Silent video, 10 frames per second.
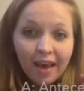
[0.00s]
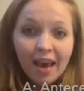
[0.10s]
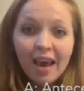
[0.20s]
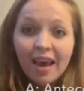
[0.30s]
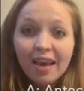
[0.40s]

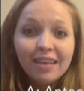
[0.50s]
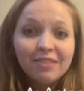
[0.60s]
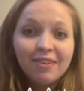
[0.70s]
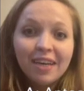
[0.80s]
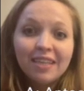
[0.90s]
A is
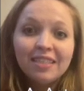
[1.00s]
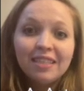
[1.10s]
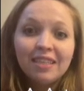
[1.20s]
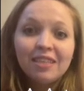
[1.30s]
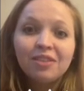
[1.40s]
for
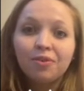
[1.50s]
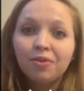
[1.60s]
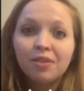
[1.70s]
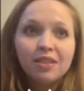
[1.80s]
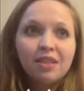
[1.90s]
antecedent, so
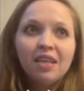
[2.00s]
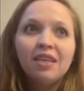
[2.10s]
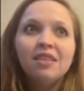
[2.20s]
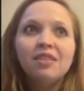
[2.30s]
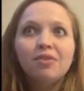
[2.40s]
those
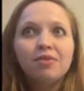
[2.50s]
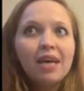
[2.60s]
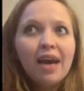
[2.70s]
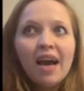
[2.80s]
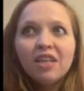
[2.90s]
things, those
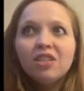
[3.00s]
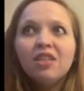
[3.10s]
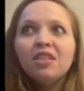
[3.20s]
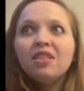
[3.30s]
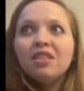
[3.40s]

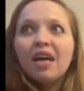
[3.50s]
actions,